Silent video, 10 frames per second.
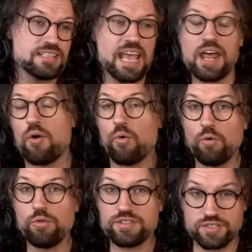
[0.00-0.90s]
to get
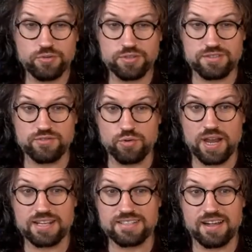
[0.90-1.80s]
all sorts of
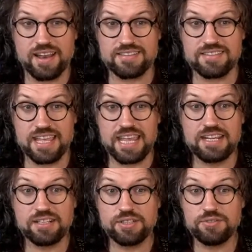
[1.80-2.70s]
great guitar lessons,
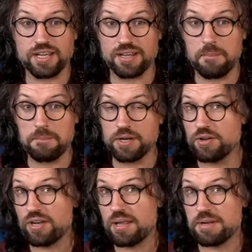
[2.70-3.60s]
including, but
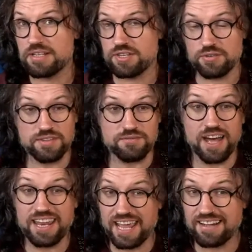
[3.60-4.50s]
not limited to, the
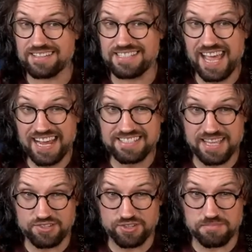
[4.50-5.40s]
Van Halen tech
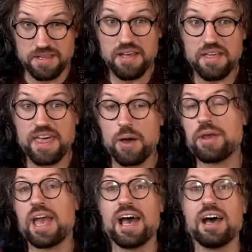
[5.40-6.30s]
session that
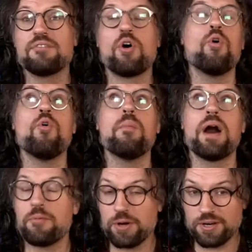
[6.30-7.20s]
we have. Oh
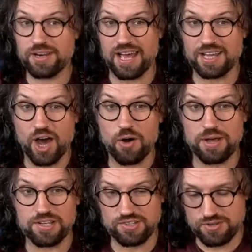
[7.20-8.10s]
my word, I can't
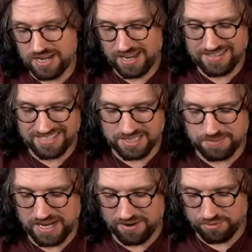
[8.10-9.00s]
wait to show you guys.
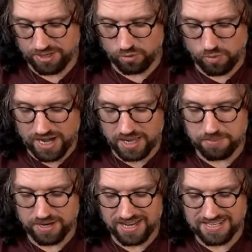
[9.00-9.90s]
It's been out for a little while,
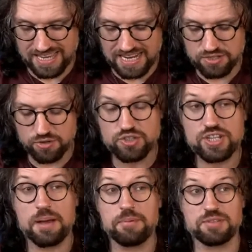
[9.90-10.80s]
but it is in your
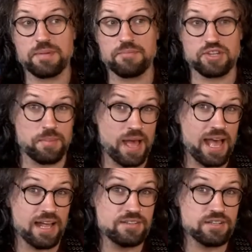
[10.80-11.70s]
G I Plus membership,
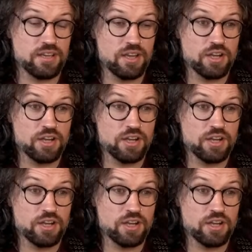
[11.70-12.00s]
and